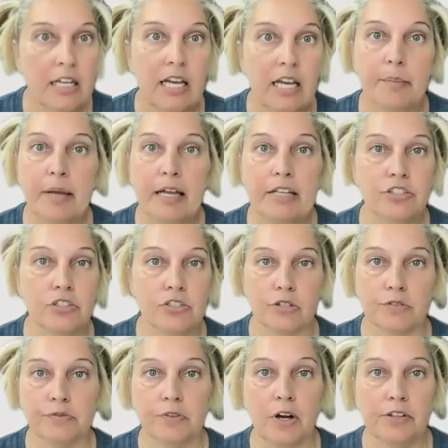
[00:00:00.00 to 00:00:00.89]
imagine
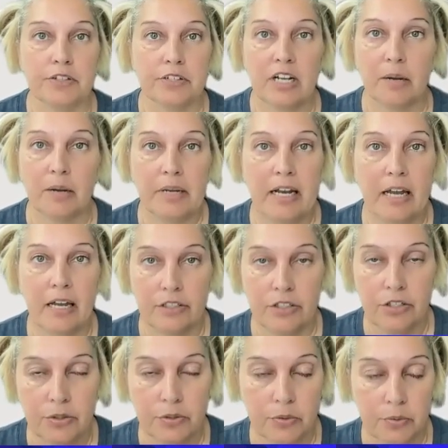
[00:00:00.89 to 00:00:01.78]
your father coming at
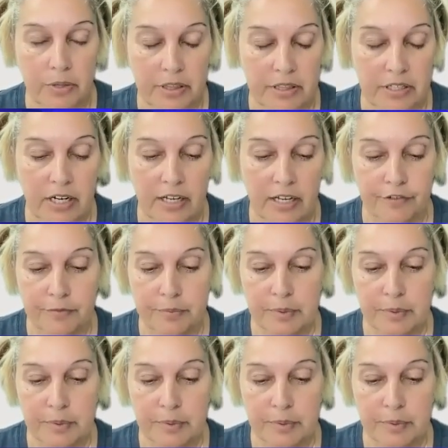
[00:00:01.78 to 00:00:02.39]
you with a knife.